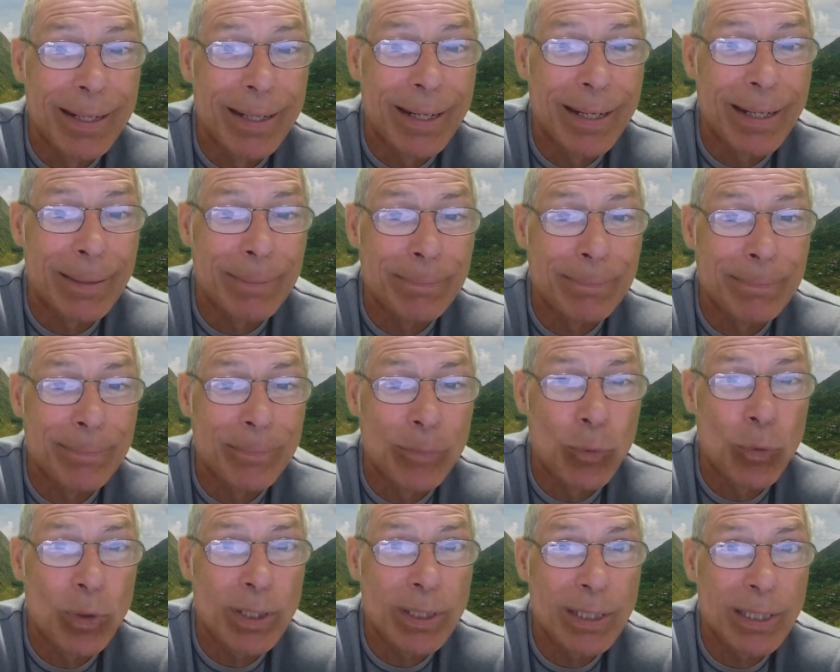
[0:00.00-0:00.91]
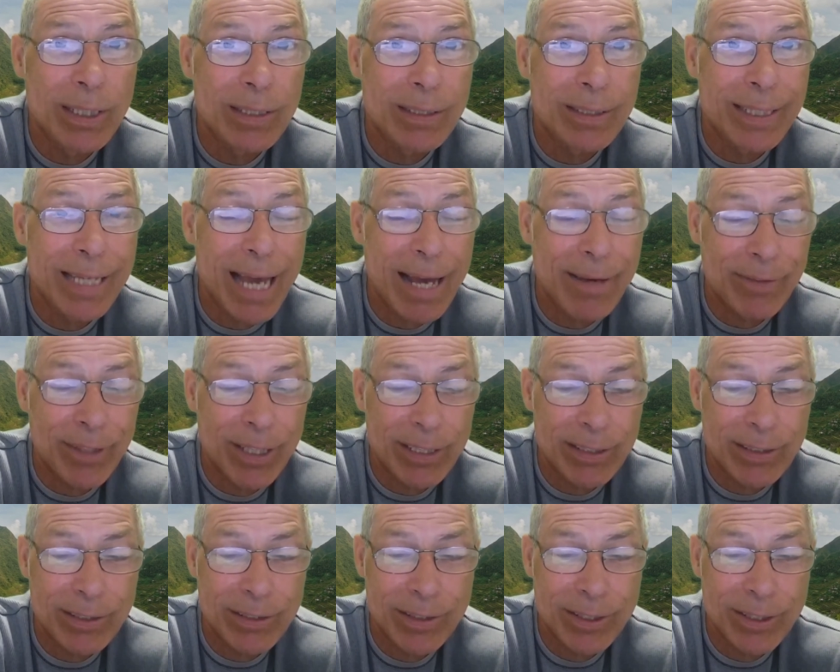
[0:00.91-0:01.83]
One little
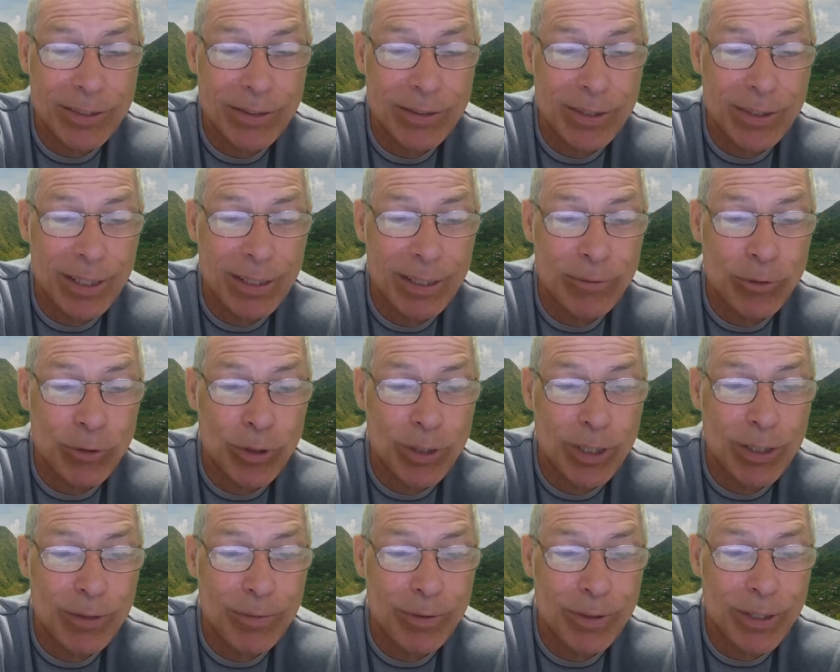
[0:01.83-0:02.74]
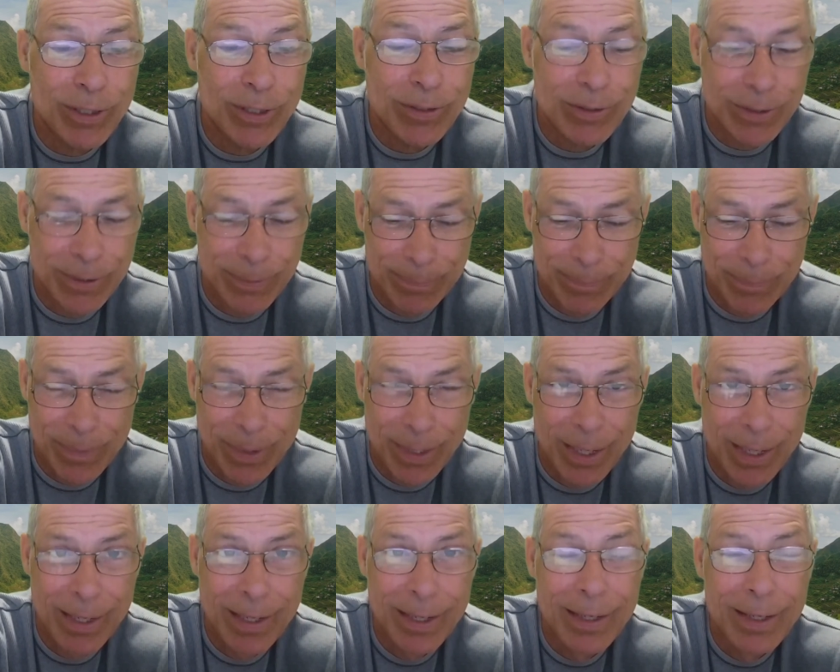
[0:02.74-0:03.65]
caveat in this, and if you're here for this,
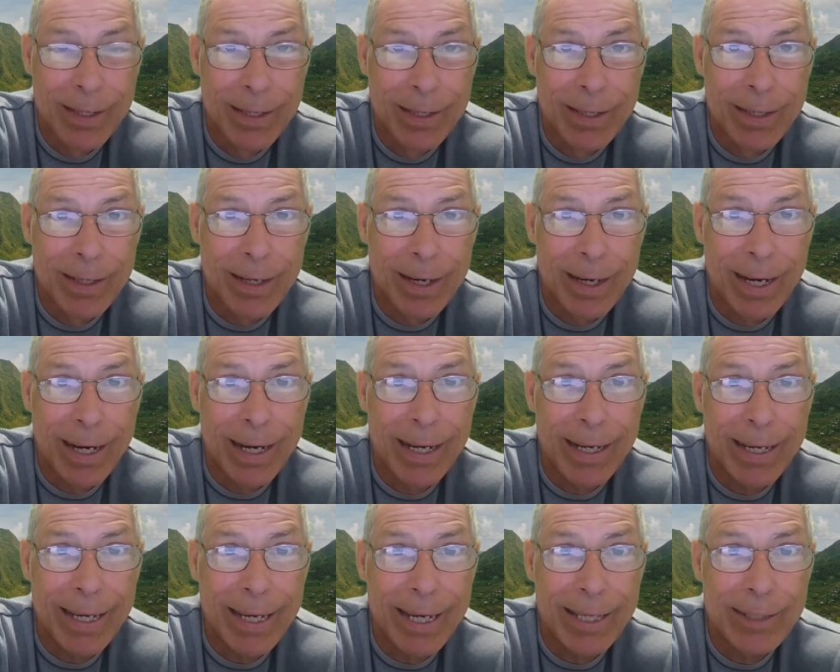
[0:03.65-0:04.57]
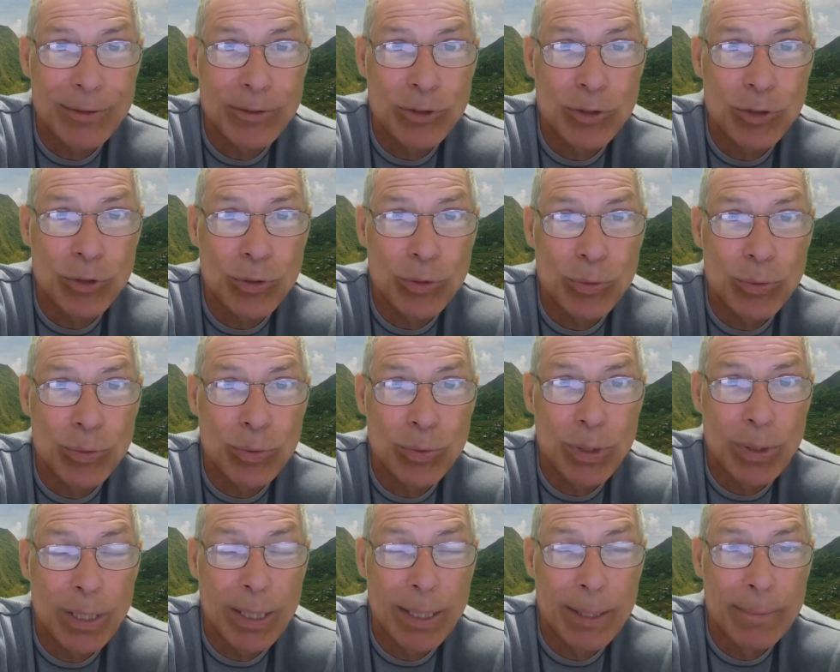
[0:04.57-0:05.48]
I had to